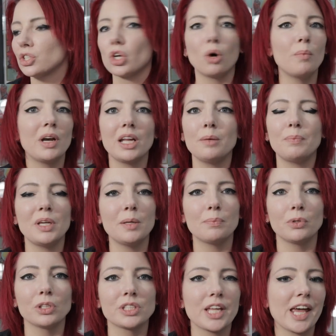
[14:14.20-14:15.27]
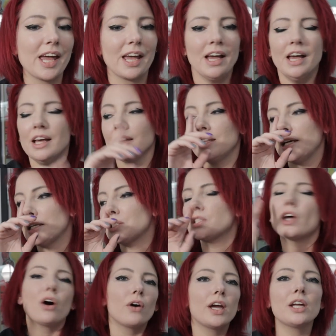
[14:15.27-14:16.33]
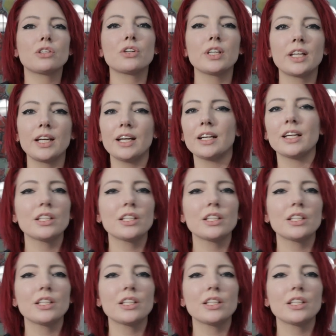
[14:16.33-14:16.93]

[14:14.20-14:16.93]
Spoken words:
so many people say, it's so intricate,